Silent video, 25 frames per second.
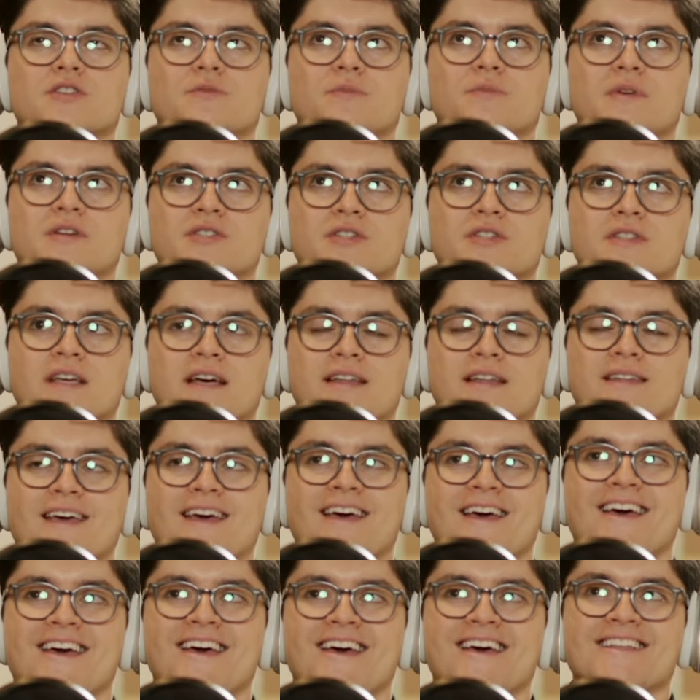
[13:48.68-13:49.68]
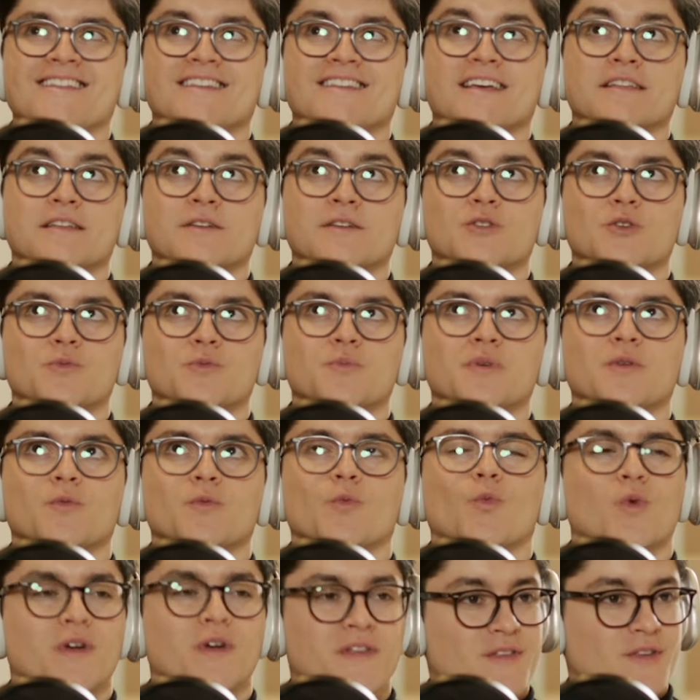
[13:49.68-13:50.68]
you mentioned that they need to be
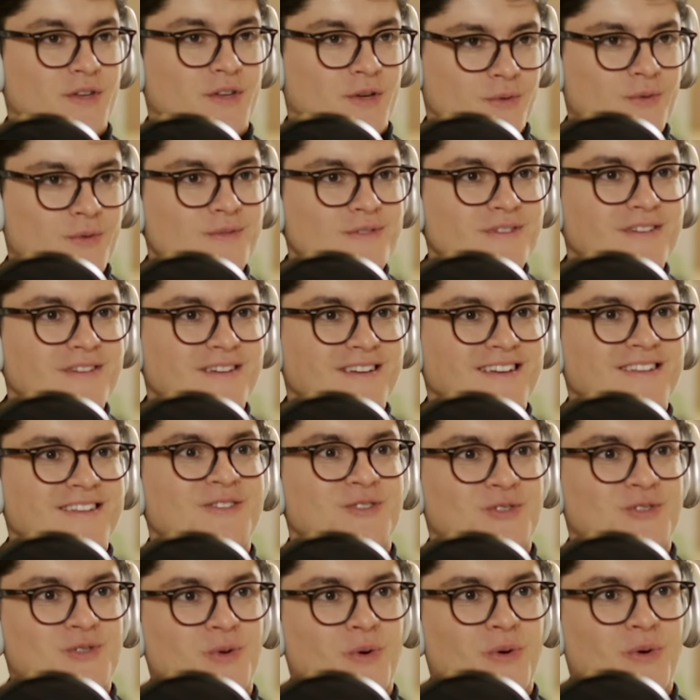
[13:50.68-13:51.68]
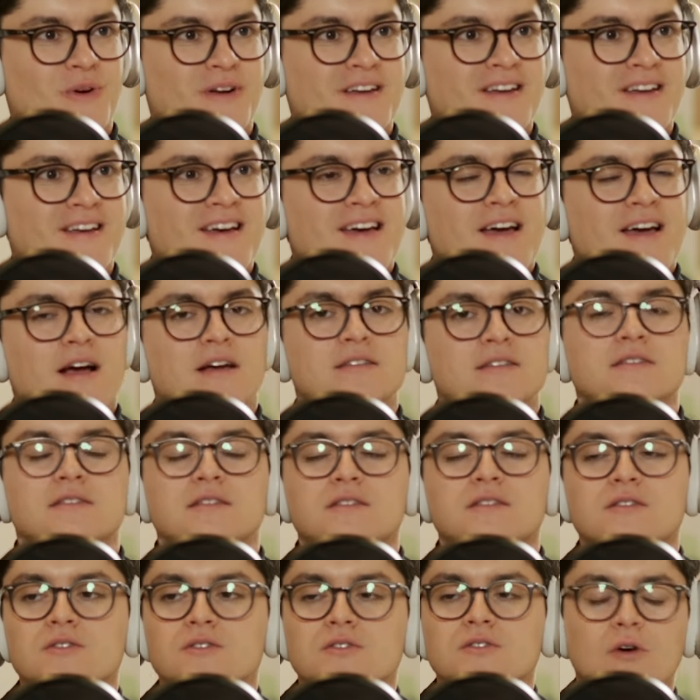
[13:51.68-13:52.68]
with you in the story because I
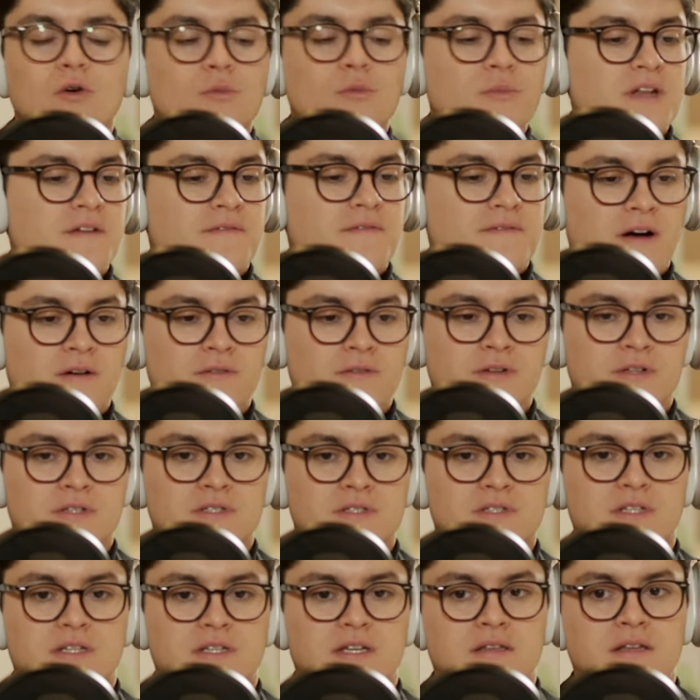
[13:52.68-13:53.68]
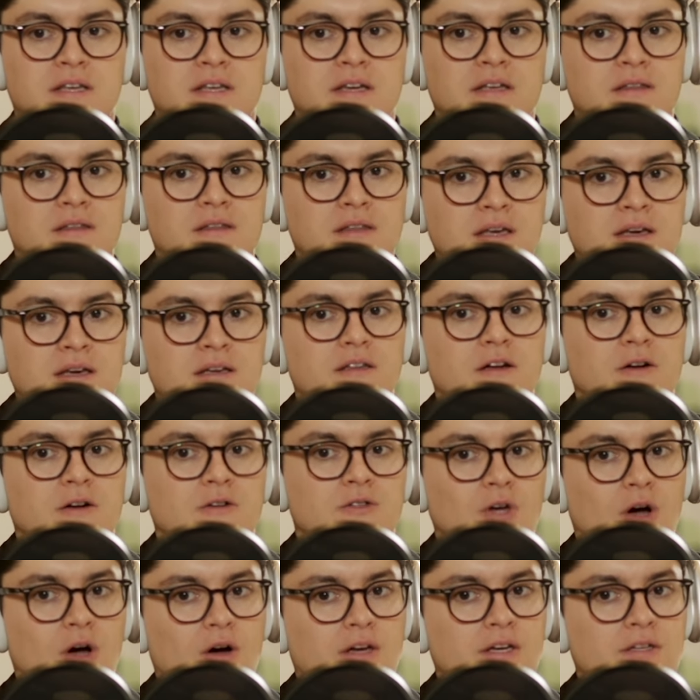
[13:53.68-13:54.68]
see so many founders that they think they're
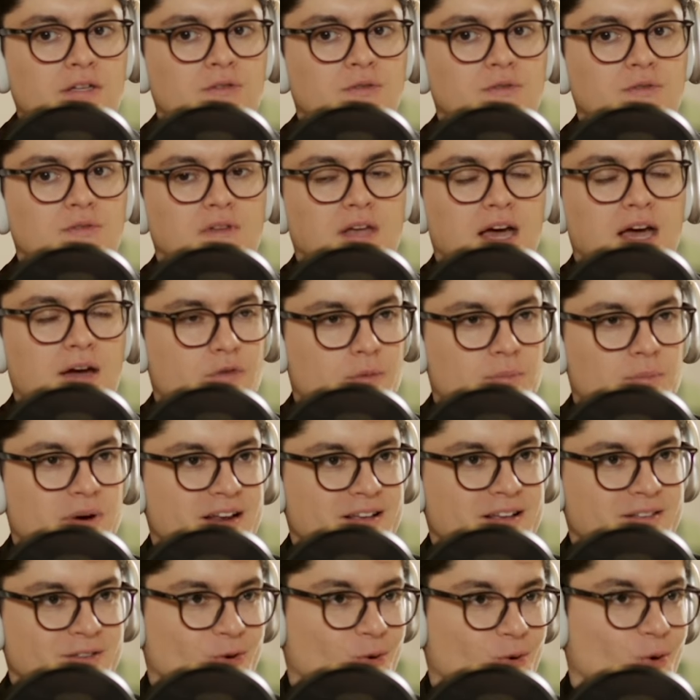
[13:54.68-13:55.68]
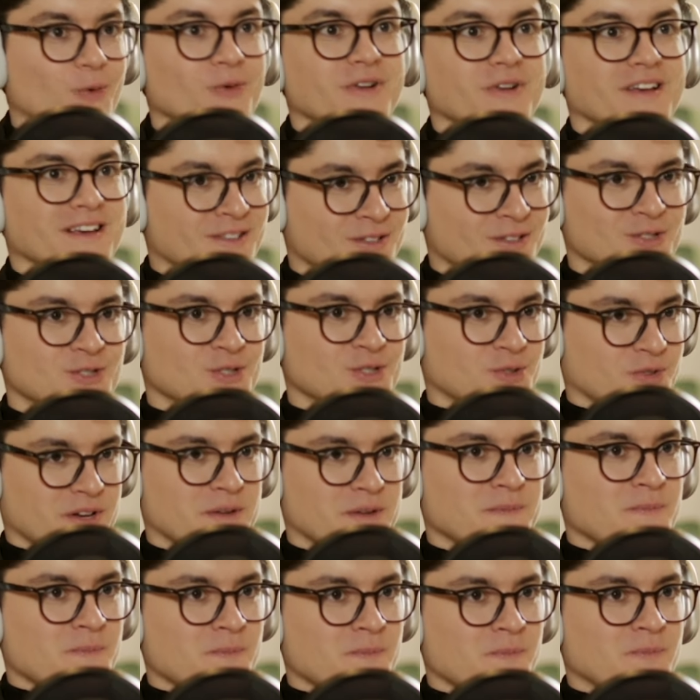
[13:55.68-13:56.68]
talking to everybody in their own industry
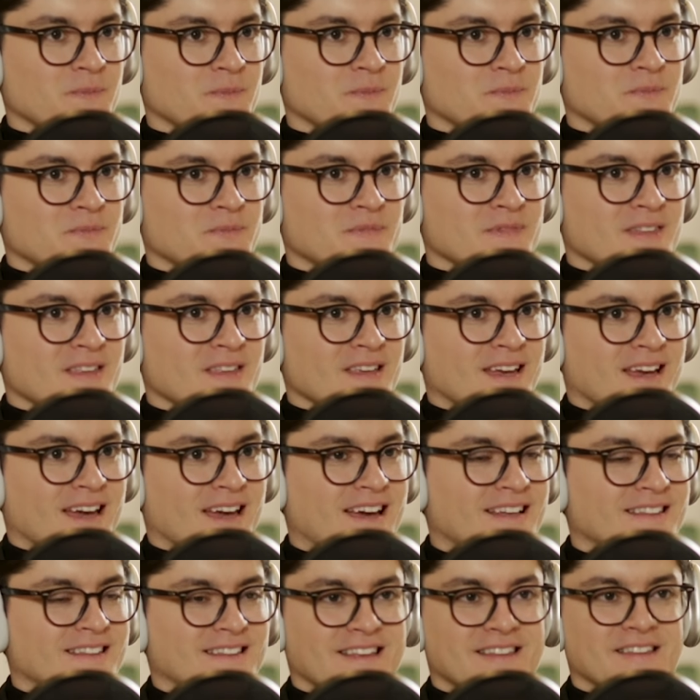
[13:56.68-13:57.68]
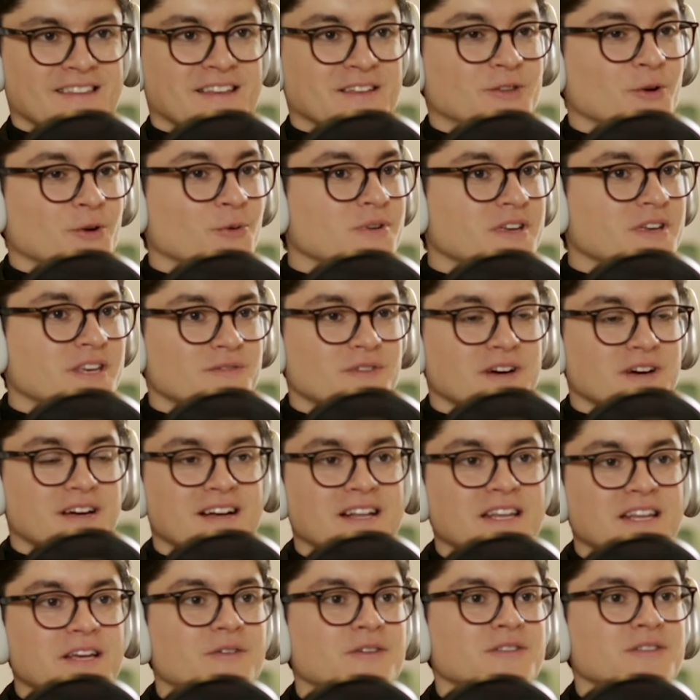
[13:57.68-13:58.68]
and, and they don't give a
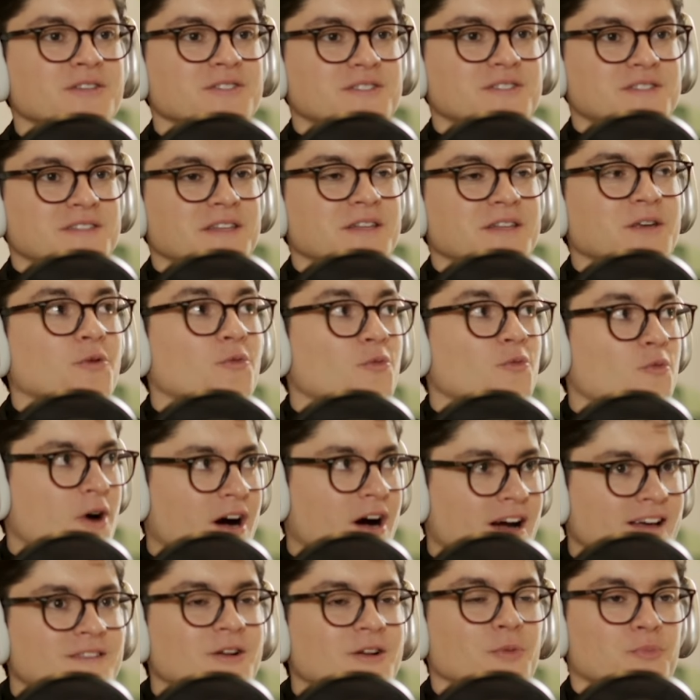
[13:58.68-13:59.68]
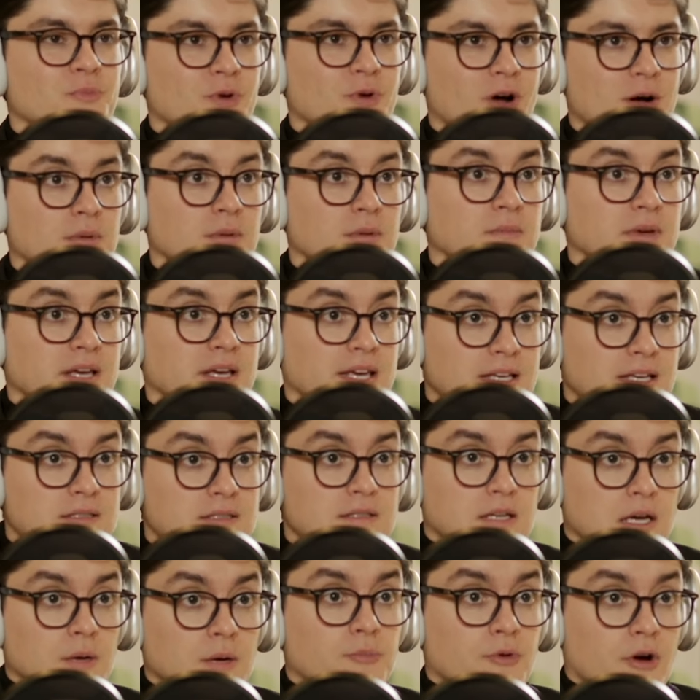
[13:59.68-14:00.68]
clear understanding of why their problem
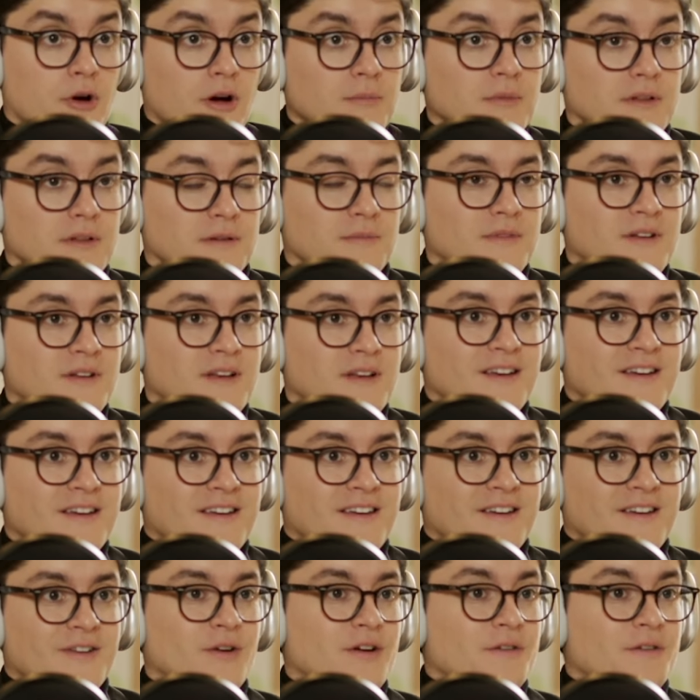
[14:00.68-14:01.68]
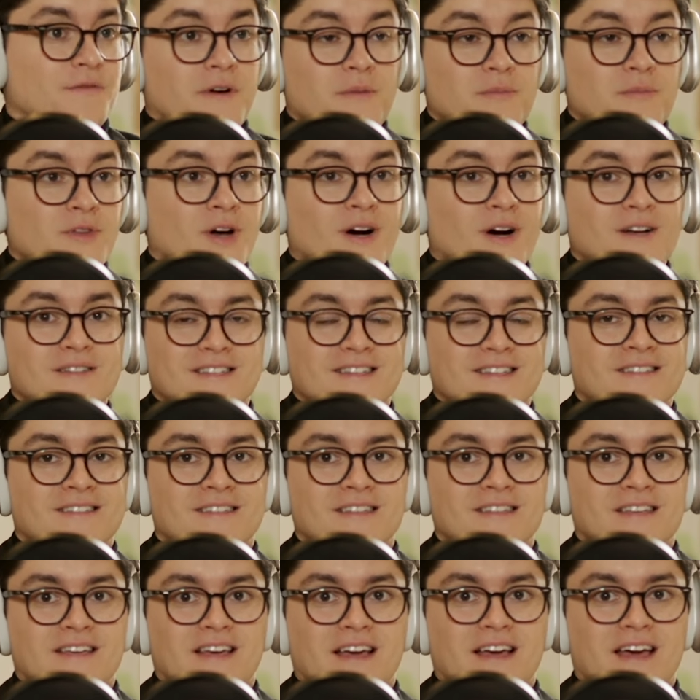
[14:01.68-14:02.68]
is a problem. You know, if I'm not in
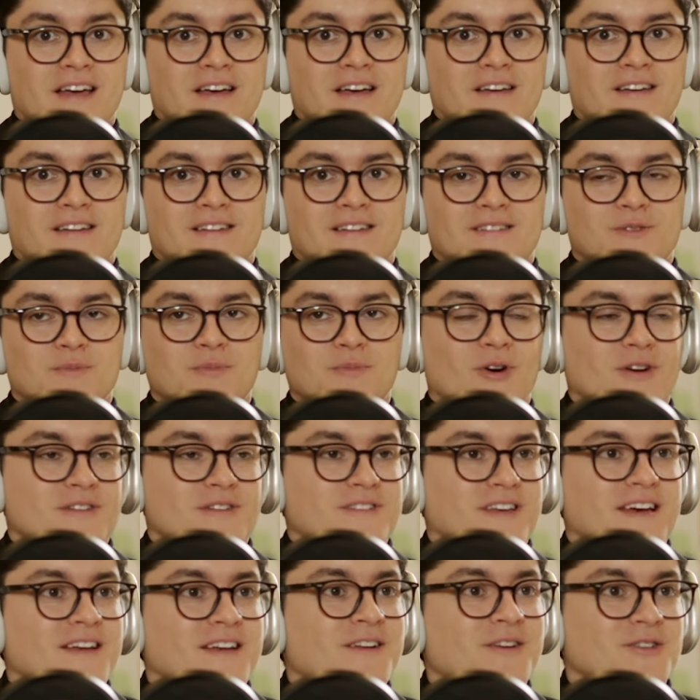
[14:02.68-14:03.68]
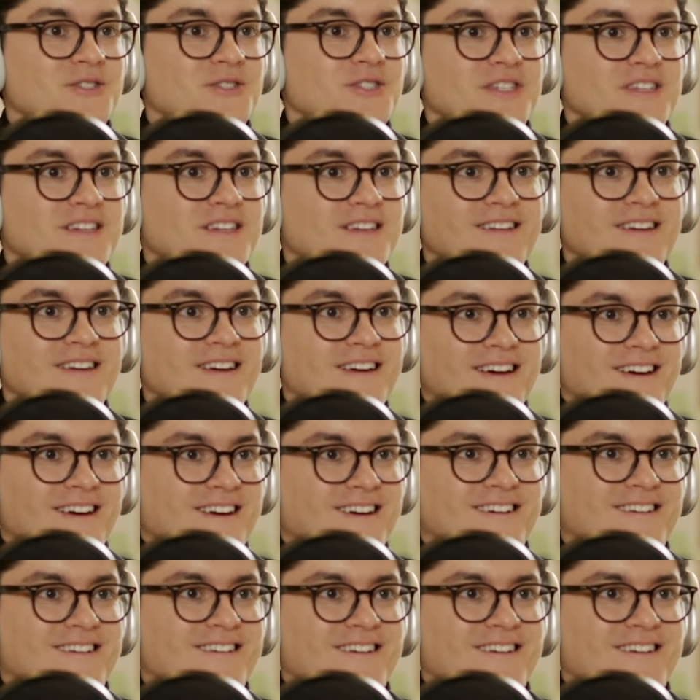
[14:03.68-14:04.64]
the uh, smart energy uh,